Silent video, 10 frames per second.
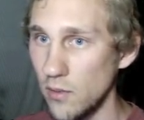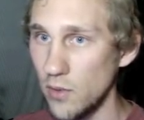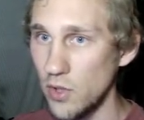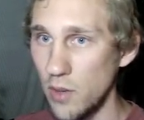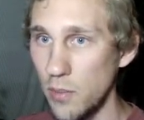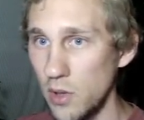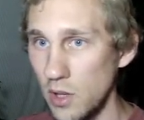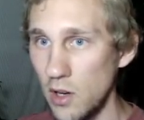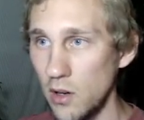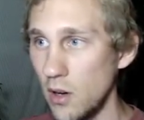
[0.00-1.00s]
Should I put it
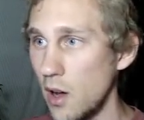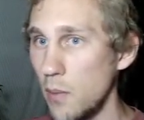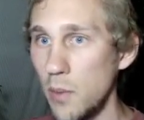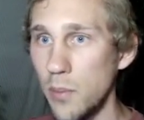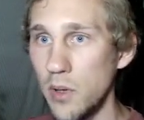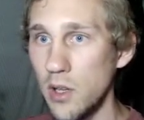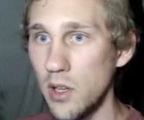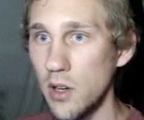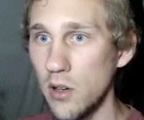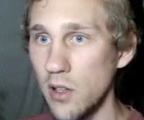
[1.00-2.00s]
here? I'm going to put it
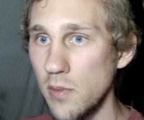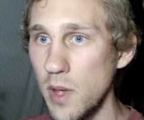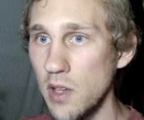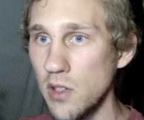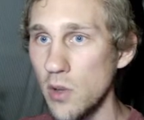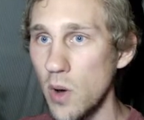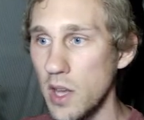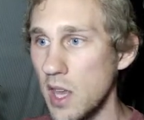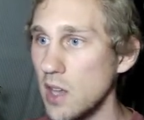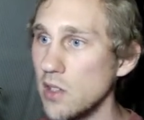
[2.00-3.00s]
here. Let's make it so I
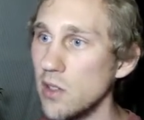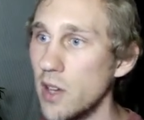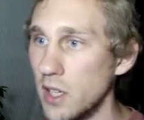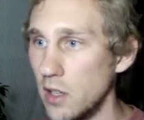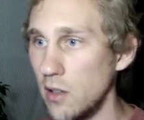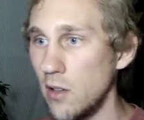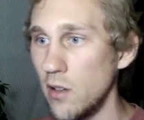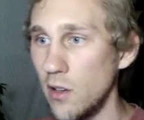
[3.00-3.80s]
can't select it.